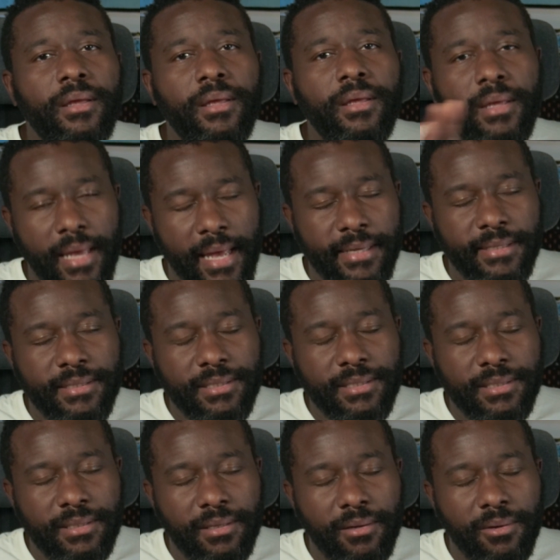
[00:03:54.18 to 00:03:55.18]

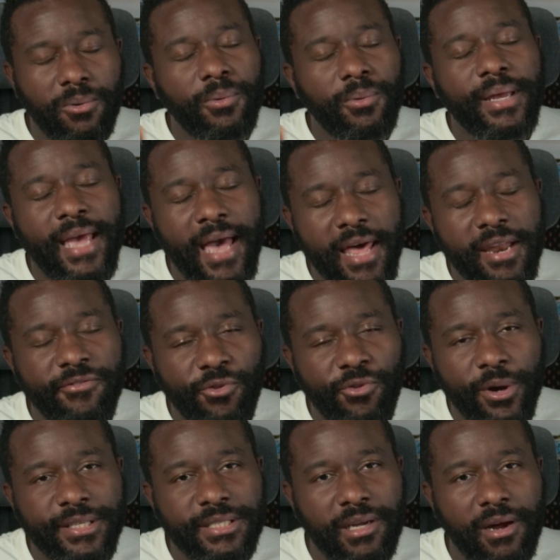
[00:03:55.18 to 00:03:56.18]
Yes, we had a
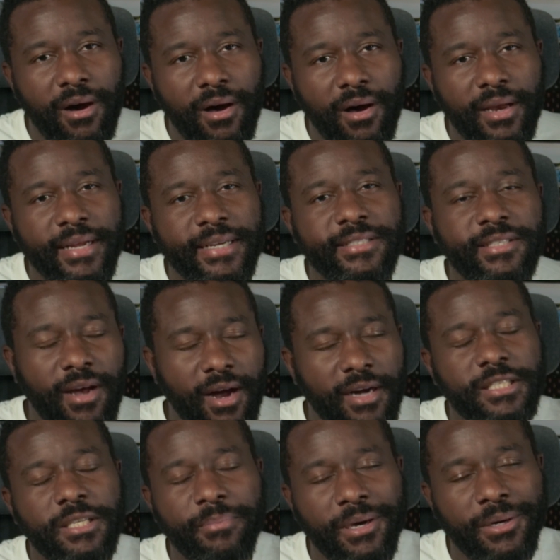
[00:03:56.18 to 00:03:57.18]
voice call and
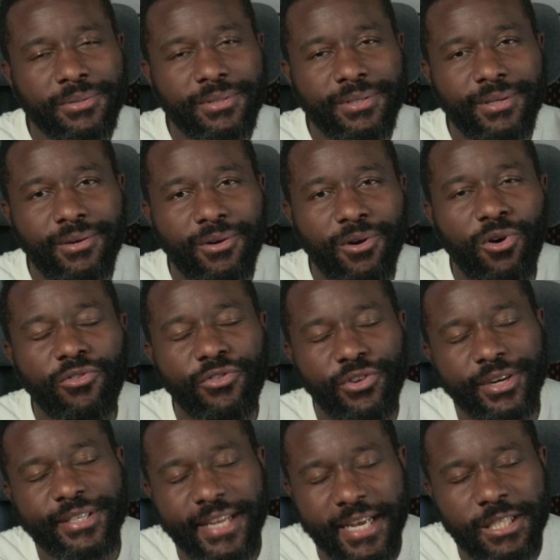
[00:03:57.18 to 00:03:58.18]
talked about
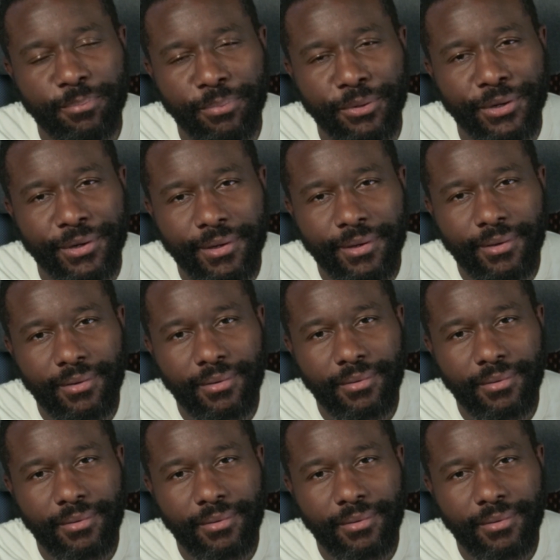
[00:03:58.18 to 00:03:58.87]
over a textbook.